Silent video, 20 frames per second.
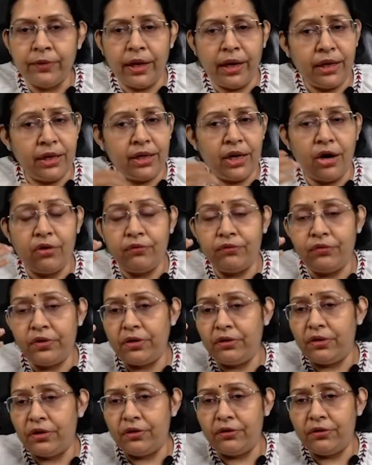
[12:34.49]
And now
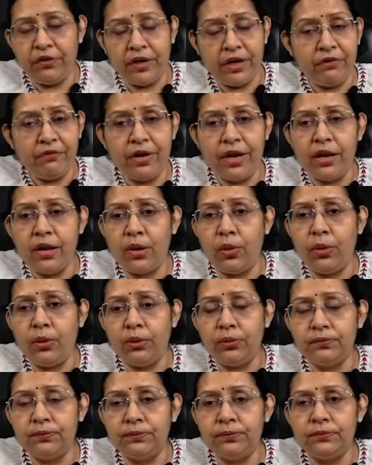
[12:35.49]
we very well know
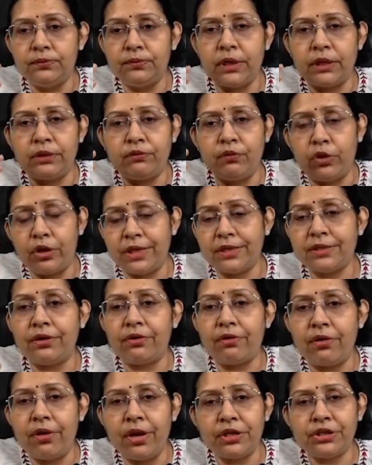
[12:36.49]
that what is the
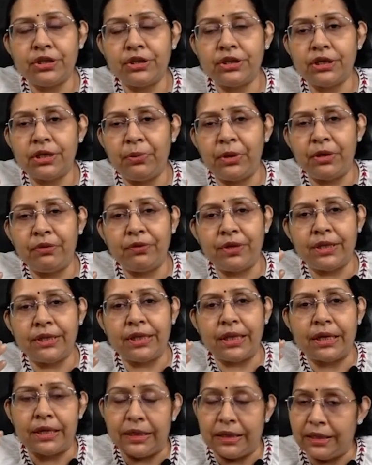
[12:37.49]
relationship between
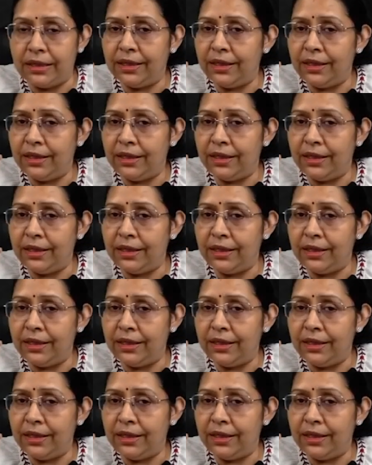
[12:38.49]
the